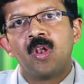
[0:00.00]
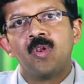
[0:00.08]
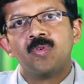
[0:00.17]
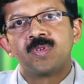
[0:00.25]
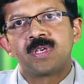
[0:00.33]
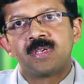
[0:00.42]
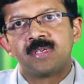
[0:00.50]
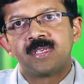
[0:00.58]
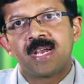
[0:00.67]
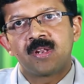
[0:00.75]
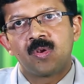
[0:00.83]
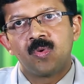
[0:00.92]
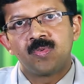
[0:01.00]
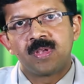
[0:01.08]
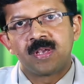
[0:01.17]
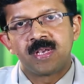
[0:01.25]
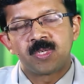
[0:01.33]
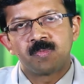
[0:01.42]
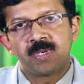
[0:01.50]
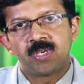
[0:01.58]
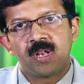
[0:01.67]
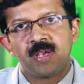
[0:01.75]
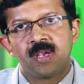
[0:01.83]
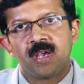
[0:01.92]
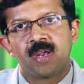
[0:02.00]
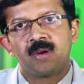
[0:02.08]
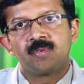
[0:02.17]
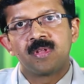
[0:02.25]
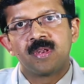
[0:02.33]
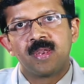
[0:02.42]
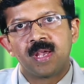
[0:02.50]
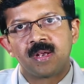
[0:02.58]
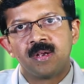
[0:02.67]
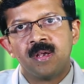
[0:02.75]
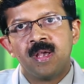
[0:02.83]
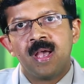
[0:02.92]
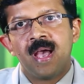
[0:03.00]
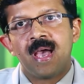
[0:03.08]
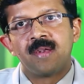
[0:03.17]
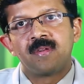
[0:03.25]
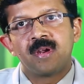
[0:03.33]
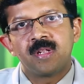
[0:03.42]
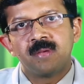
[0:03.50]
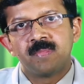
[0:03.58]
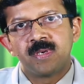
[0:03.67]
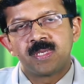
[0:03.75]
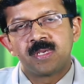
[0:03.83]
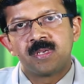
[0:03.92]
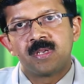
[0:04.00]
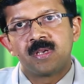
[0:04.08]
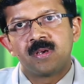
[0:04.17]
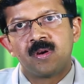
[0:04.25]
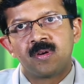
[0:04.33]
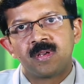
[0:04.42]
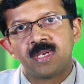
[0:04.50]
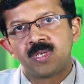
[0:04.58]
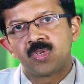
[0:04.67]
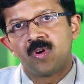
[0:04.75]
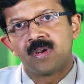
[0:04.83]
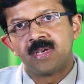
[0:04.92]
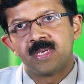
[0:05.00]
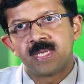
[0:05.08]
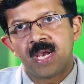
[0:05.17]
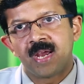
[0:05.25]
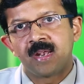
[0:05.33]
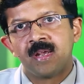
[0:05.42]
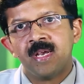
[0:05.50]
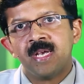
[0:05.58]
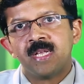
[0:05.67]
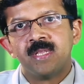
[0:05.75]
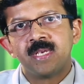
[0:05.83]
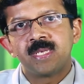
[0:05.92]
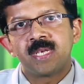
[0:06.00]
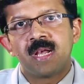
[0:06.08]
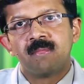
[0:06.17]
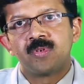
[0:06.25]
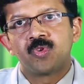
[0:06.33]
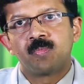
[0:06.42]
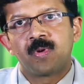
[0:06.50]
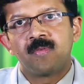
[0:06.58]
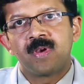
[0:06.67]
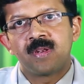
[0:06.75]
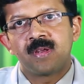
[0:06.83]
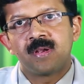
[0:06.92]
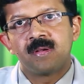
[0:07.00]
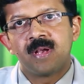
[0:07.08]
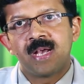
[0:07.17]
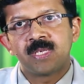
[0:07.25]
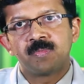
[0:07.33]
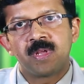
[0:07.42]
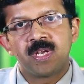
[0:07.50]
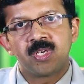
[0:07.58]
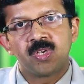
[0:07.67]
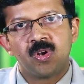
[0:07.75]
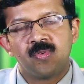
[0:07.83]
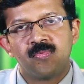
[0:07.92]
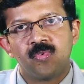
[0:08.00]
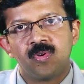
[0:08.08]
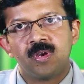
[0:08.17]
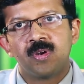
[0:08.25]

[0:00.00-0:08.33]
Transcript: Loosen tight clothing, especially around the neck, and turn the person on his or her side. This helps to prevent aspiration of food